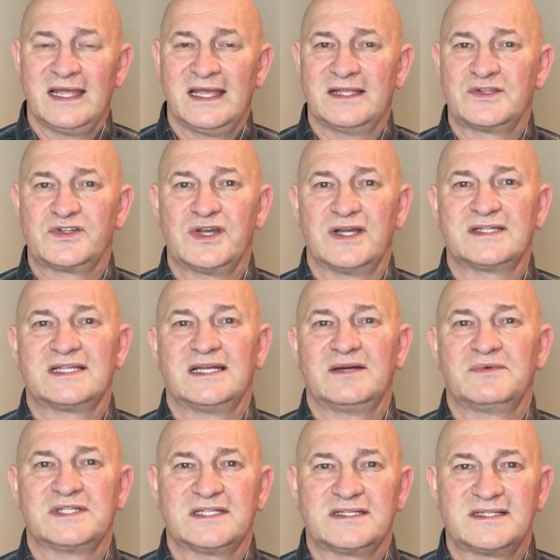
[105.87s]
It's just
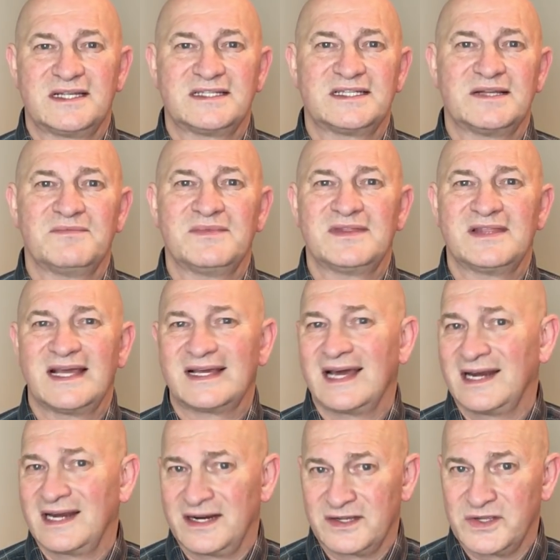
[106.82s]
it was a system that
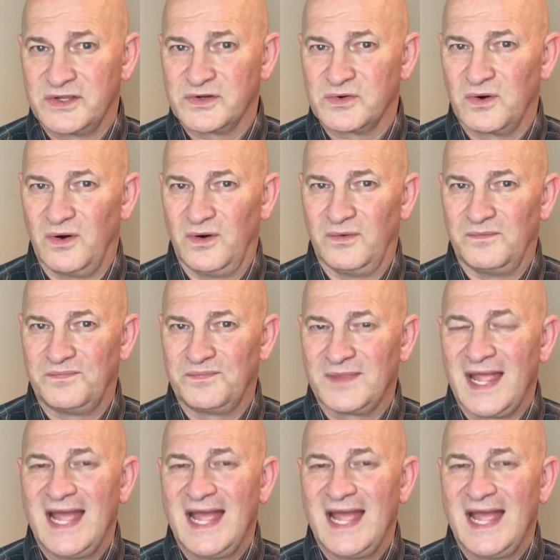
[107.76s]
got out of control.